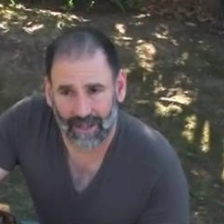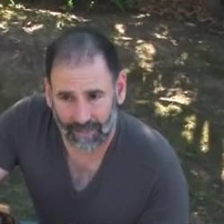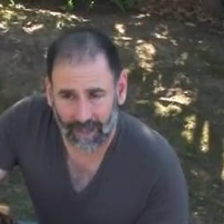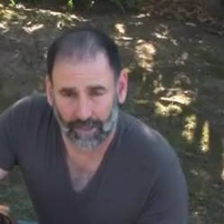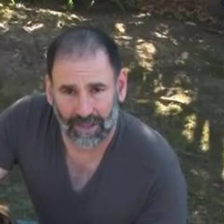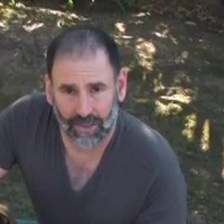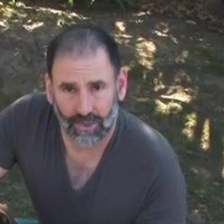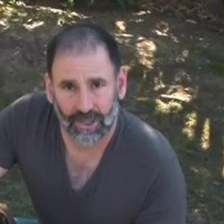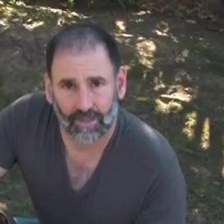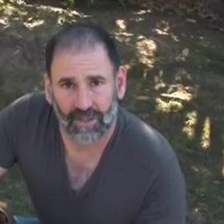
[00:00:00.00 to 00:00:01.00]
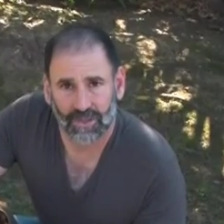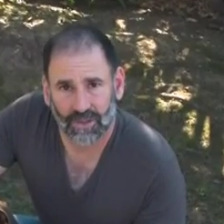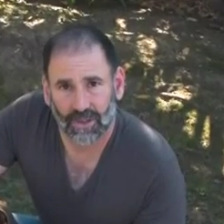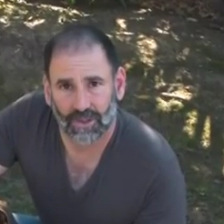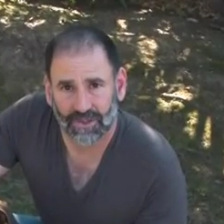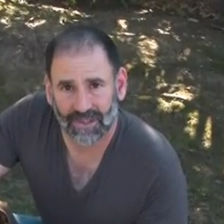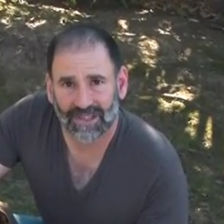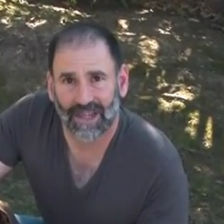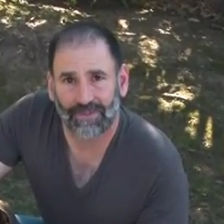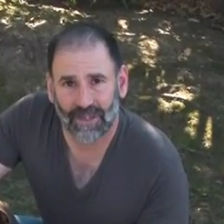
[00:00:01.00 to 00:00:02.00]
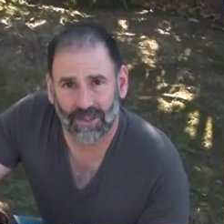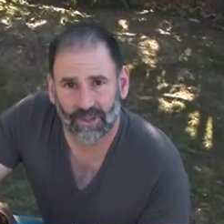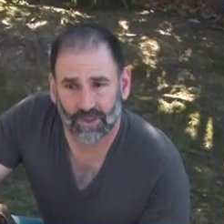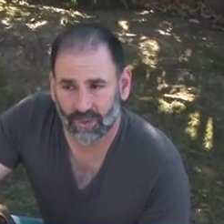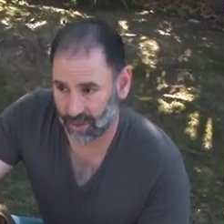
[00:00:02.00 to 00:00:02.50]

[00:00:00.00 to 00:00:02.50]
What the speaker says: I recommend using a pinch collar. It's a safety issue.